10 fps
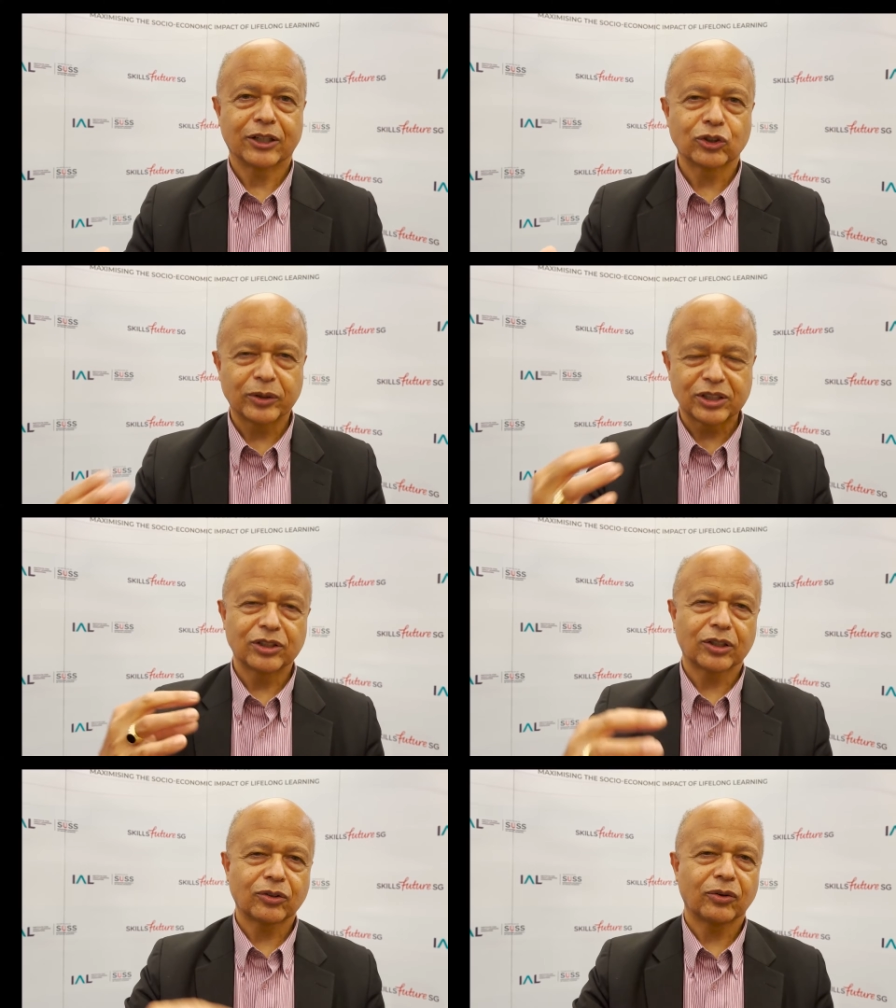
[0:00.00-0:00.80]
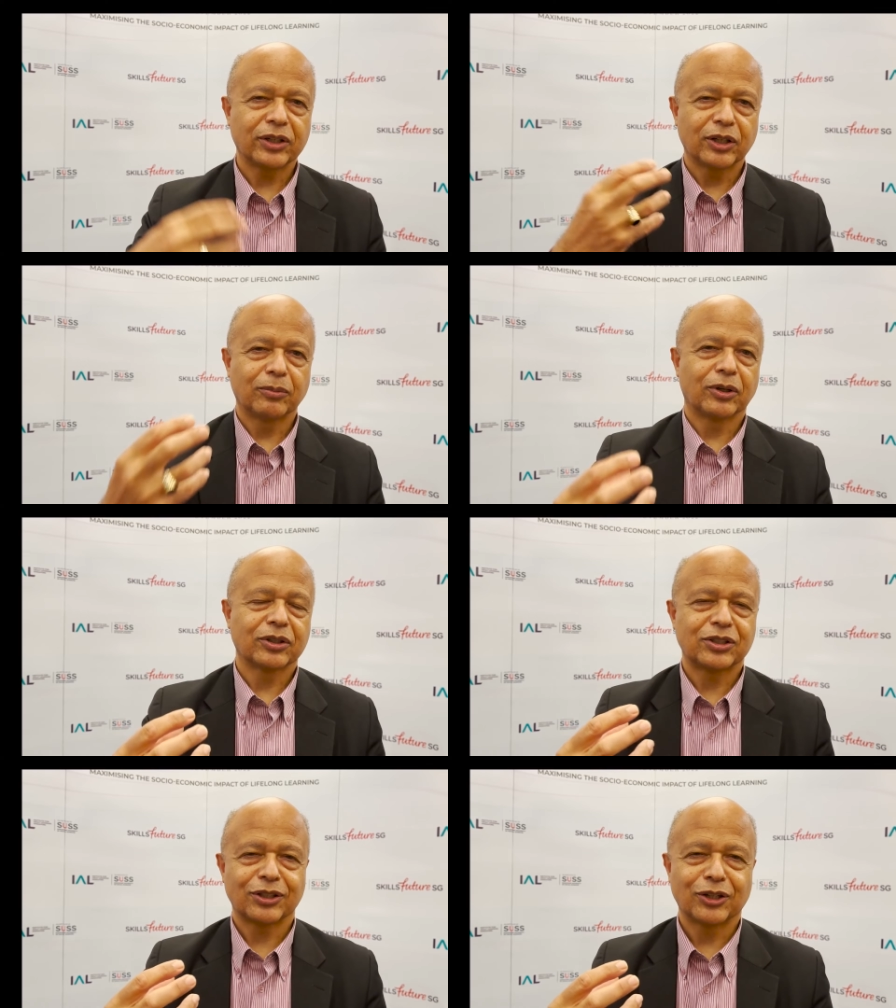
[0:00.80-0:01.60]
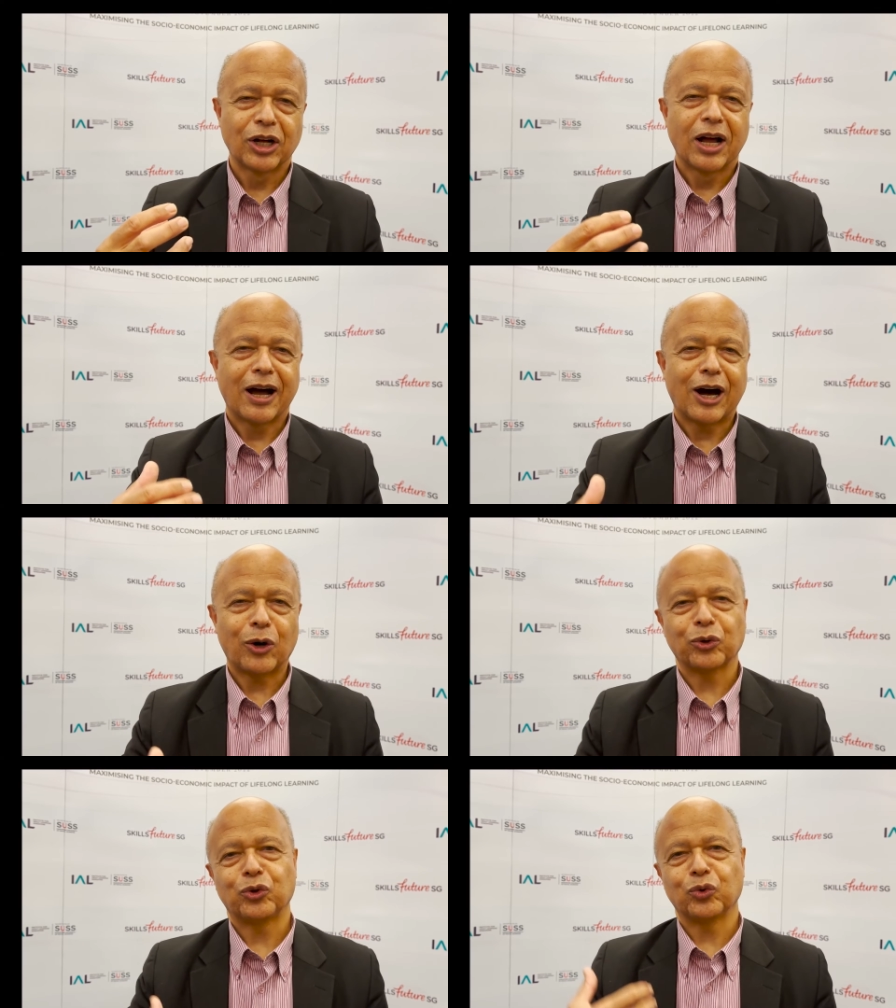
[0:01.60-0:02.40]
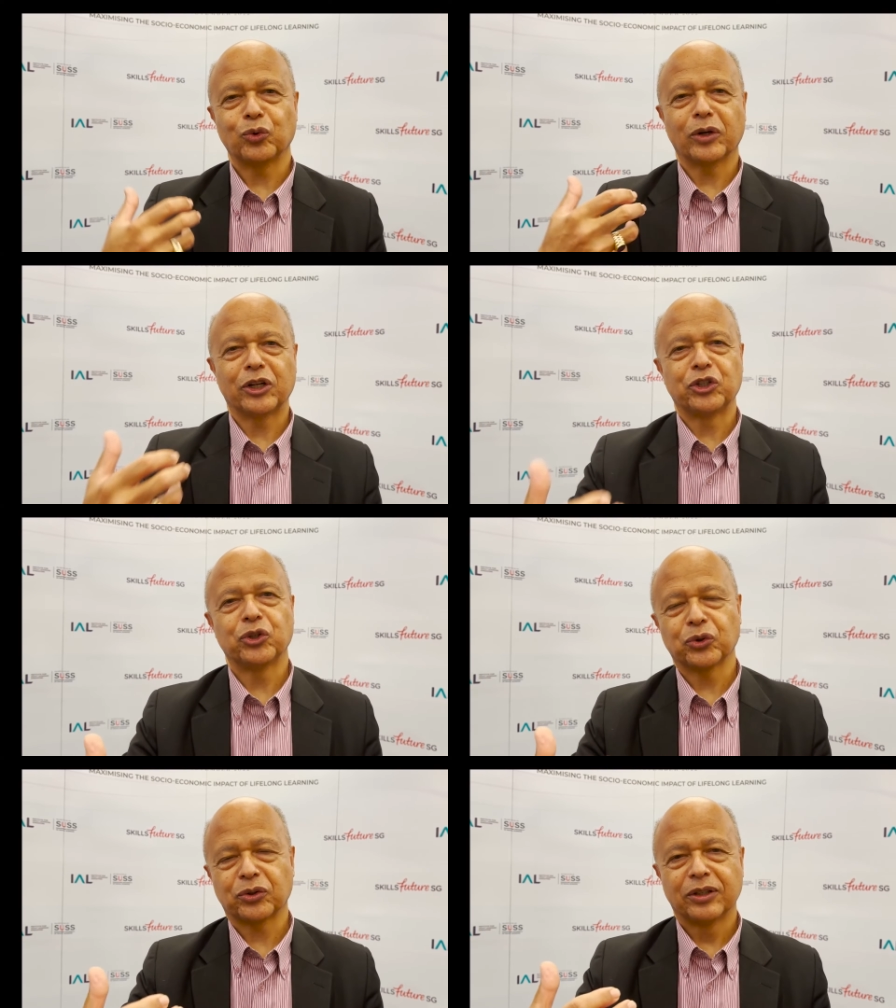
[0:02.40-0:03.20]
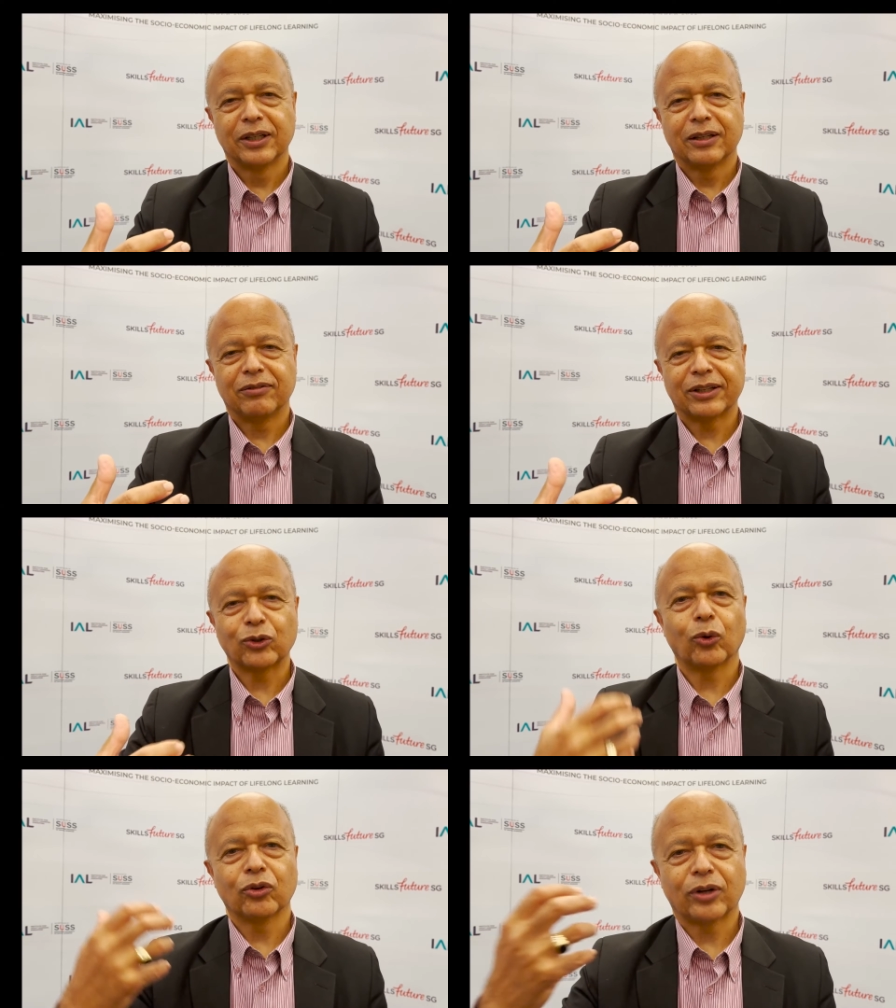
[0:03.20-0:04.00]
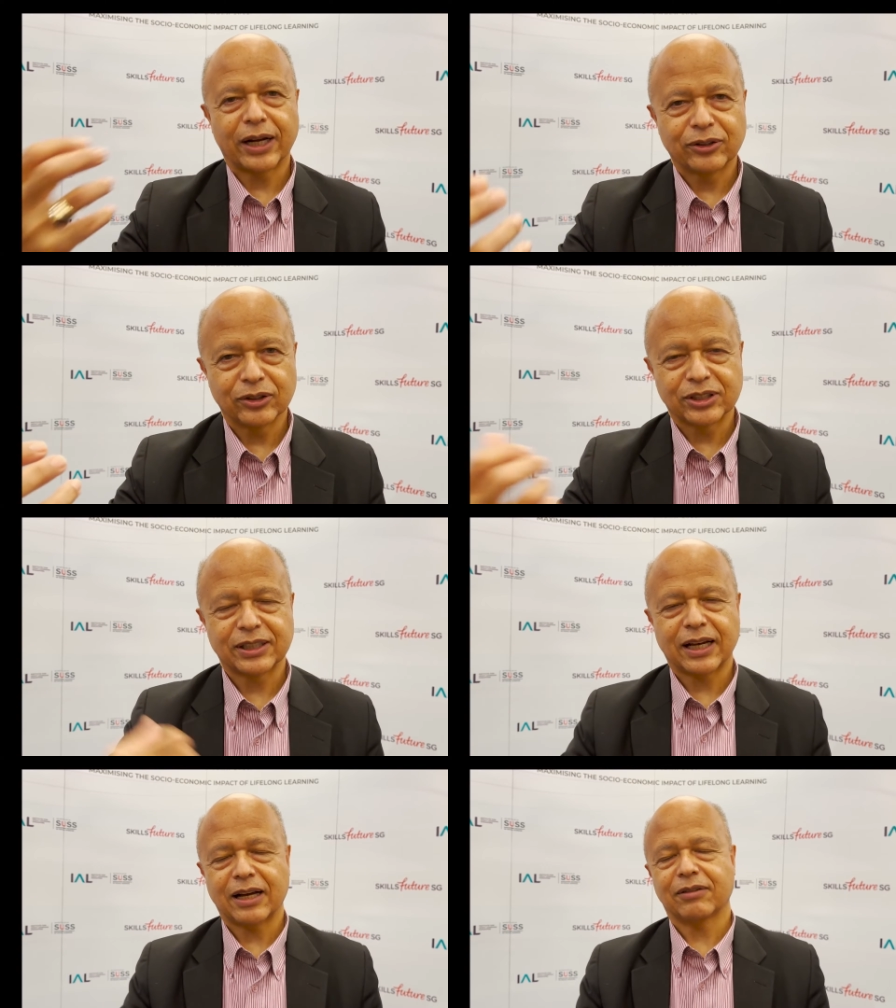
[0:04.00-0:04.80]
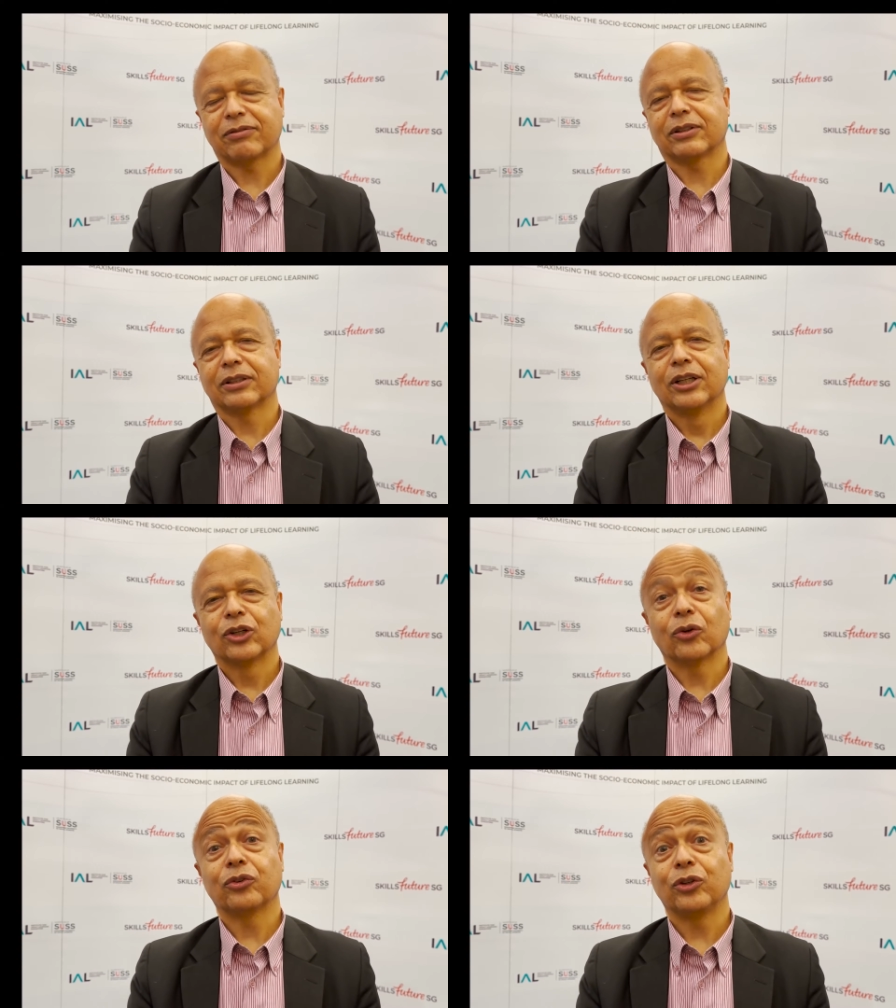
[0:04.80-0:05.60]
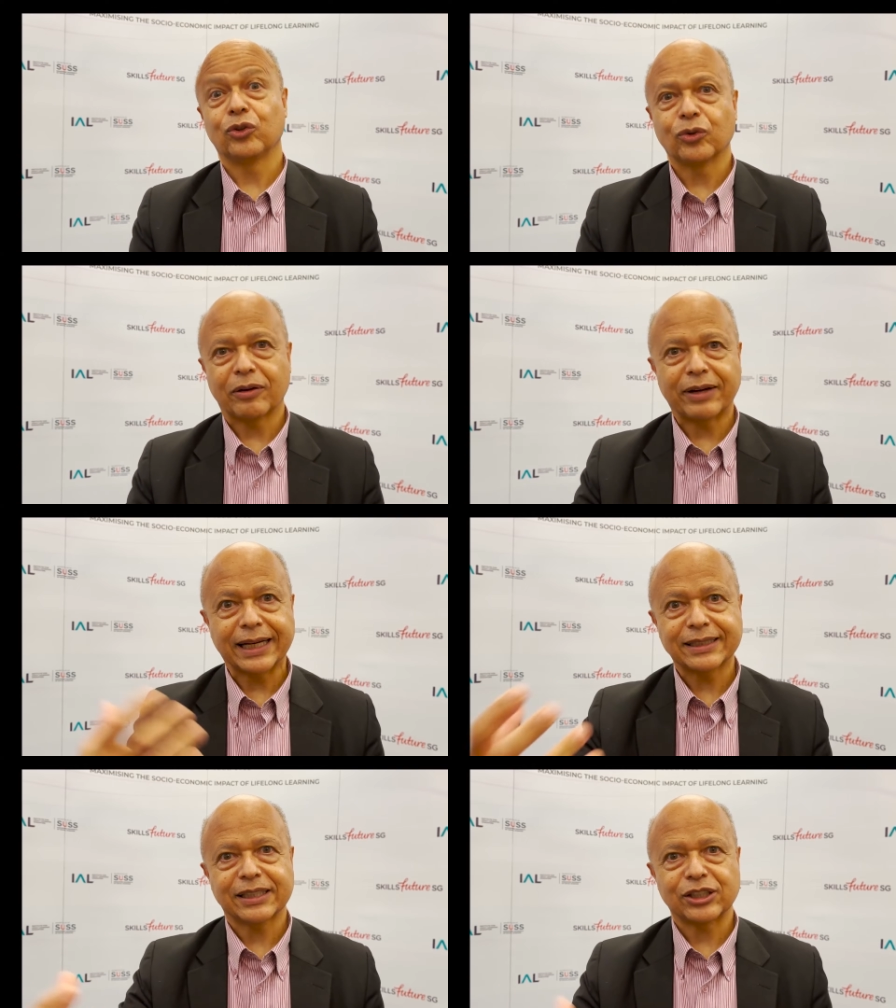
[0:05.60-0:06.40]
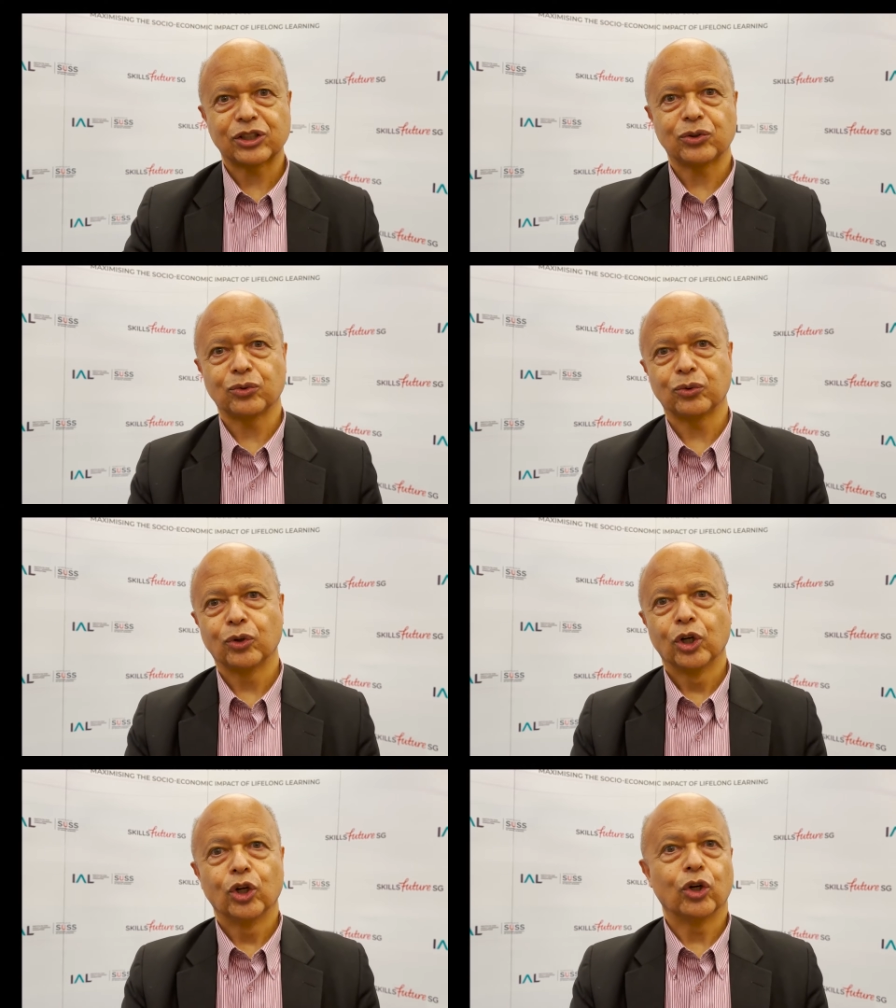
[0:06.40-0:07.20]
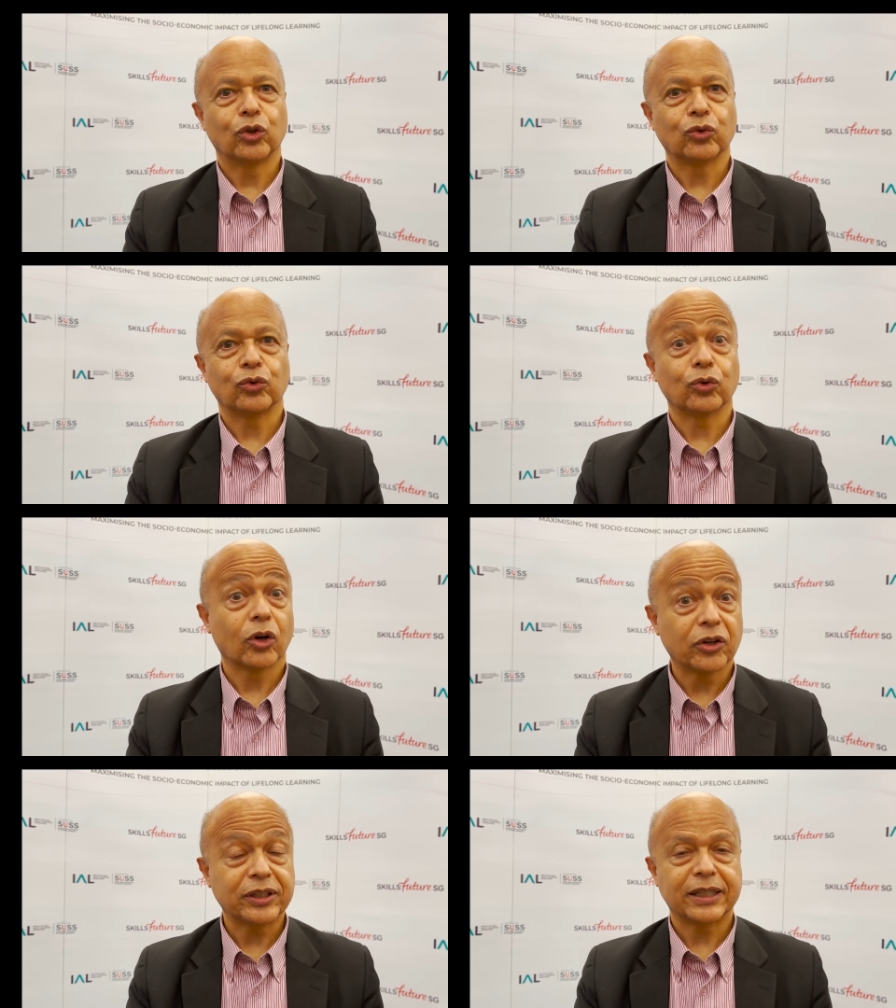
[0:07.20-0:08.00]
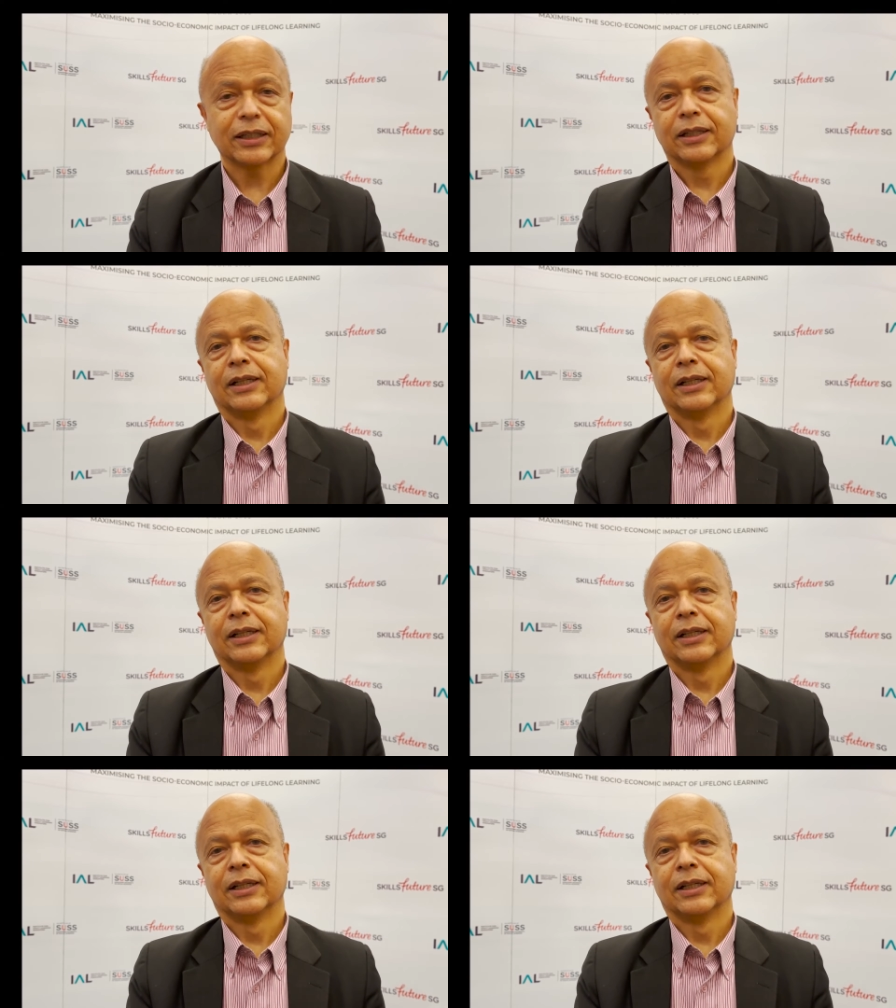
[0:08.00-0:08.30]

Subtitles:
So it's not only about how to ensure that older adults continue to have access to learning